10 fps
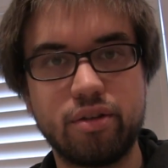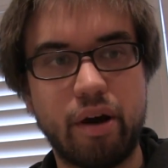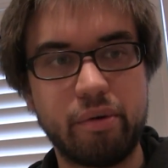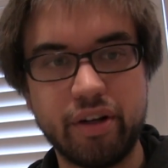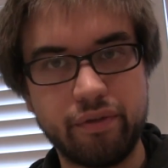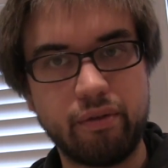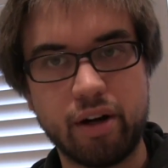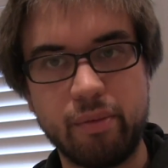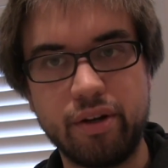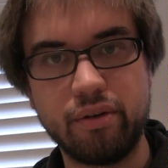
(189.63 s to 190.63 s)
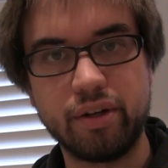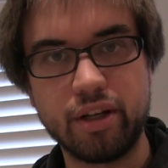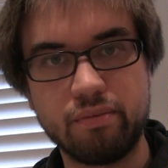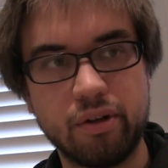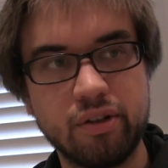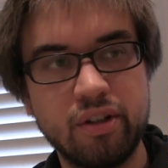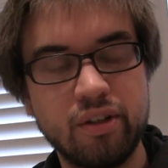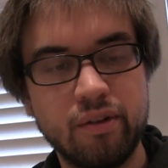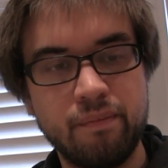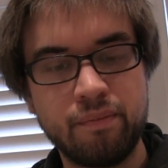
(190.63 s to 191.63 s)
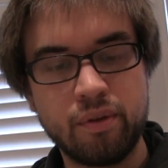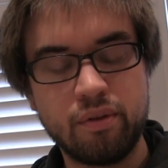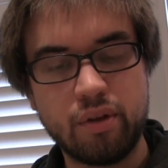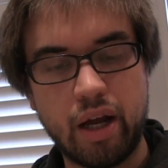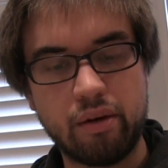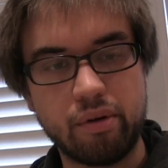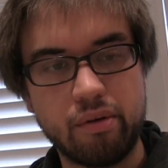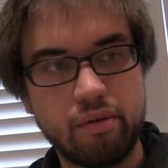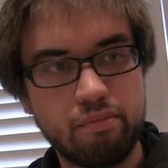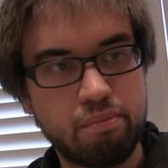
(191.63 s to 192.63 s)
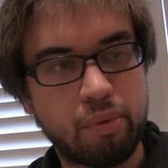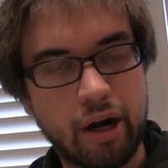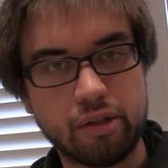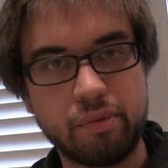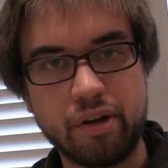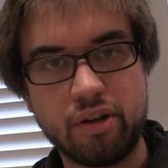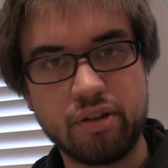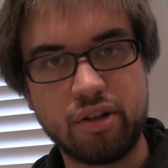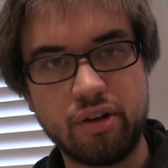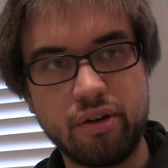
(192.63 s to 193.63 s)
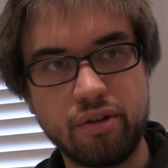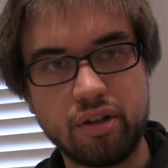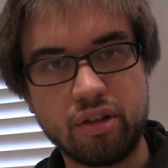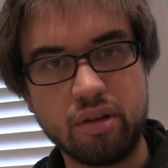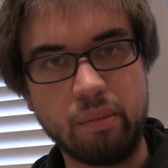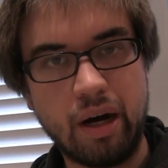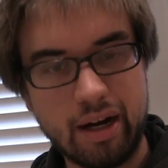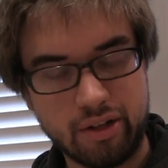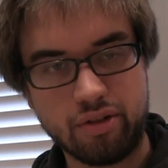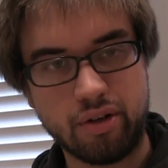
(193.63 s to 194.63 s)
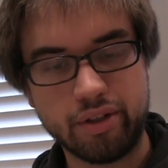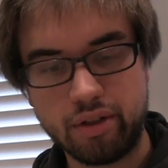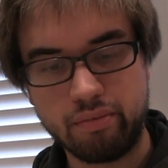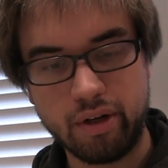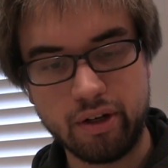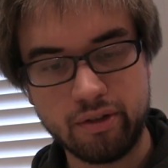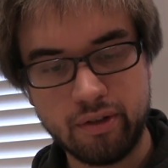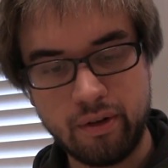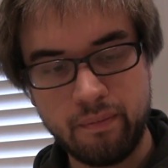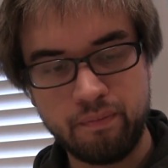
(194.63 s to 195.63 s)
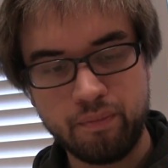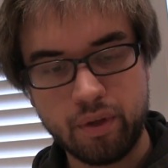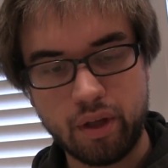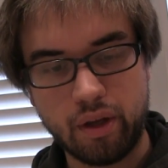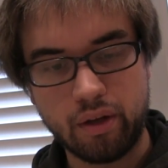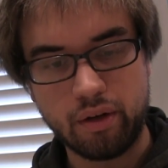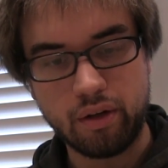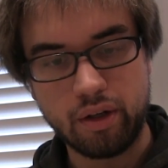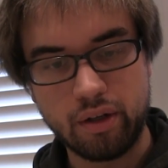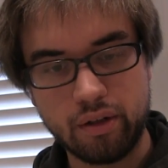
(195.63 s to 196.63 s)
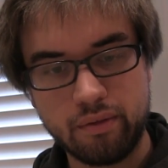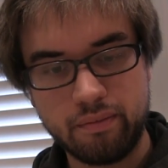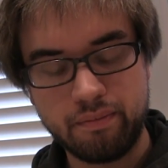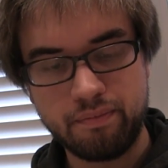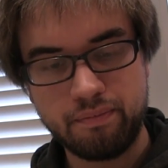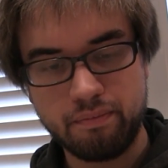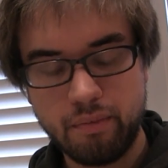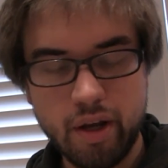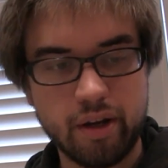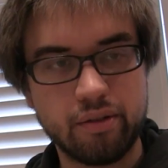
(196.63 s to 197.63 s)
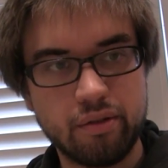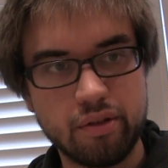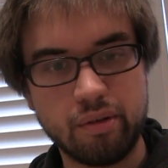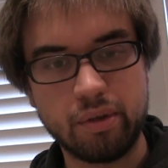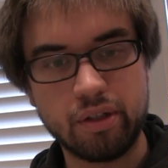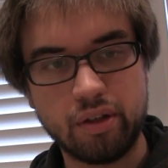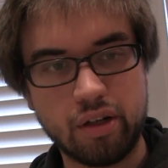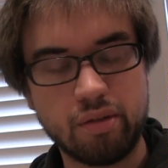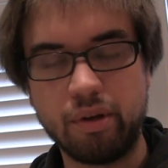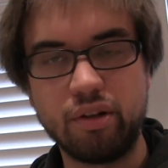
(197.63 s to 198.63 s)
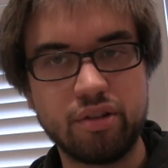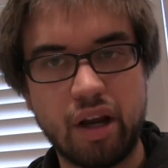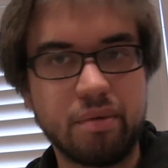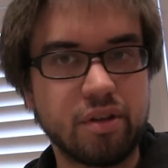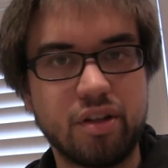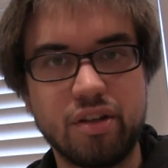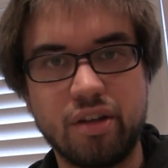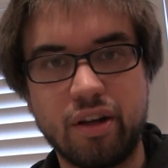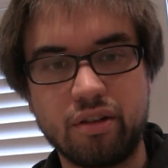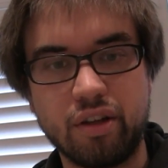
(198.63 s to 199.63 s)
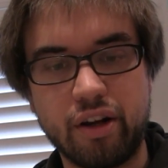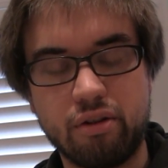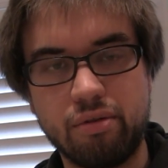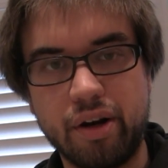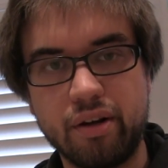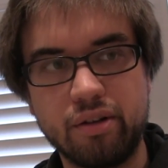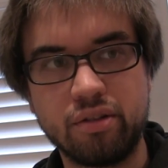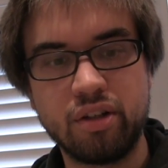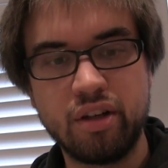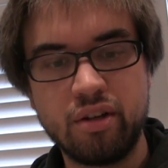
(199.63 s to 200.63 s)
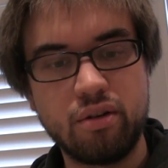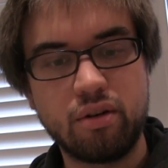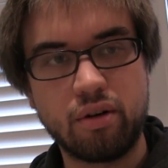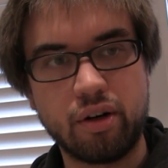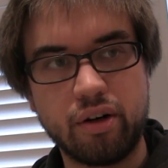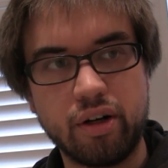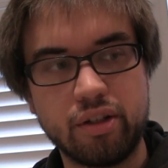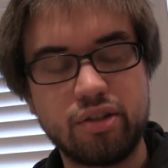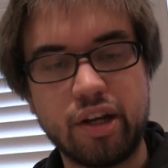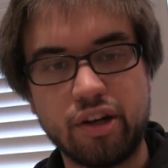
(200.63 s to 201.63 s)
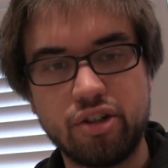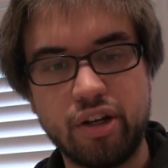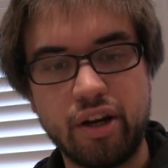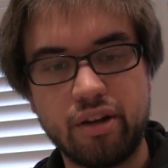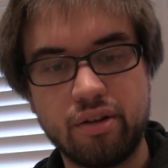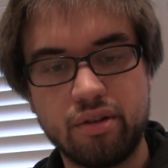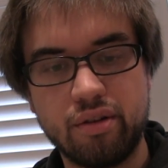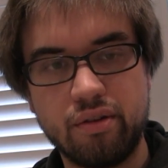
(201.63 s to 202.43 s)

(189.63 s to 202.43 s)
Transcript: So I would definitely recommend doing that as well. I would possibly consider using some hot sauce as well. And yeah, some other types of seasonings like Creole or Steak and Shake.